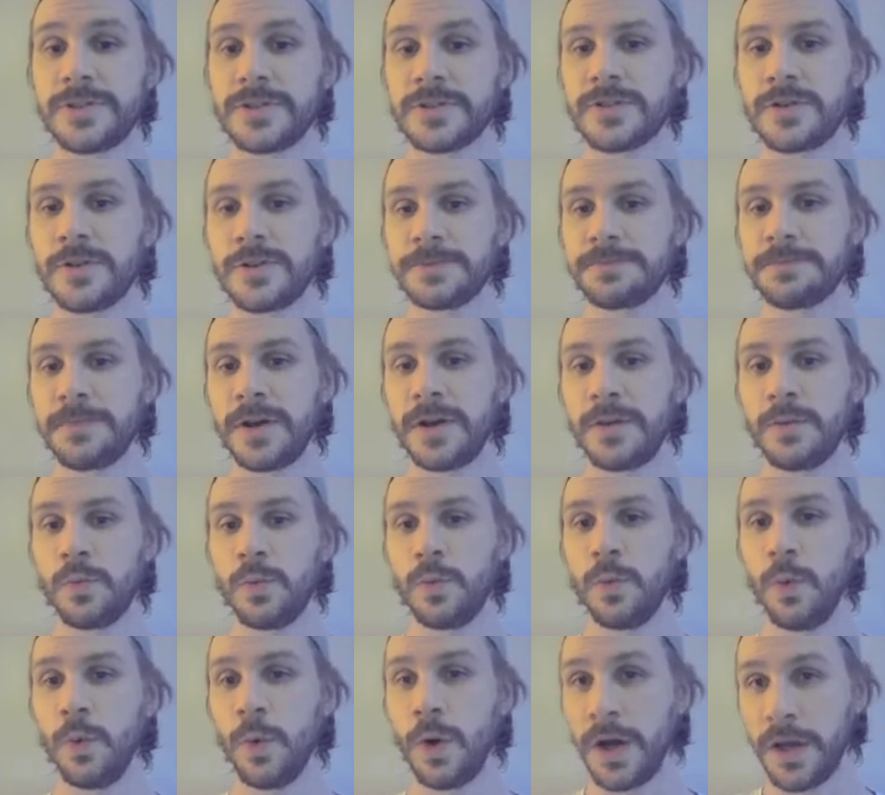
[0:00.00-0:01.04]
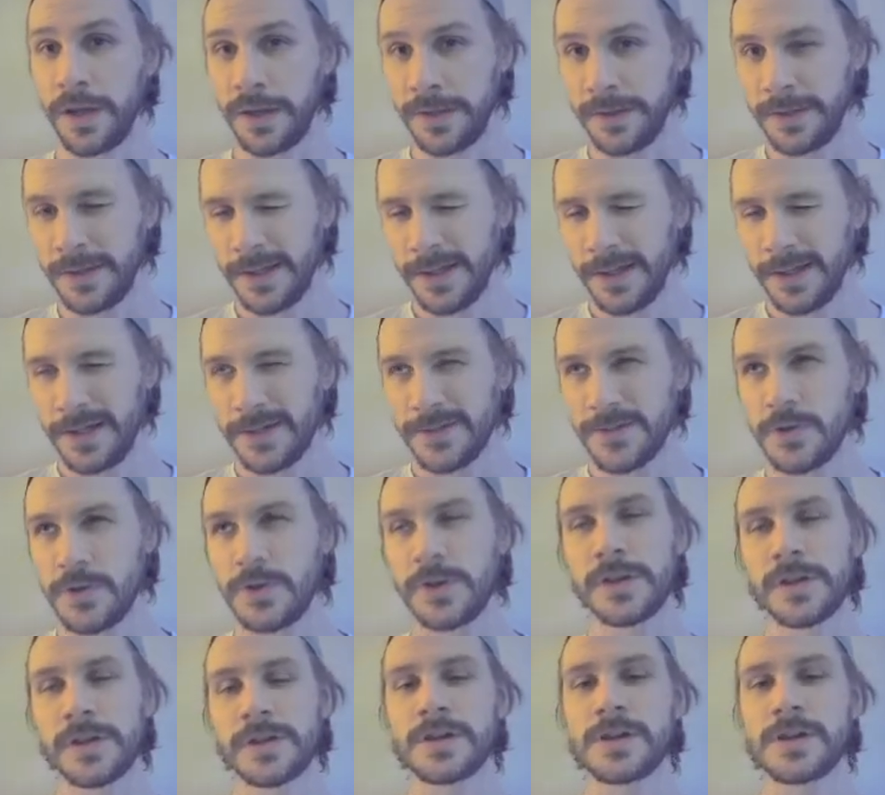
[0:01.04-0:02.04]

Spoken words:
cost by 1. So you can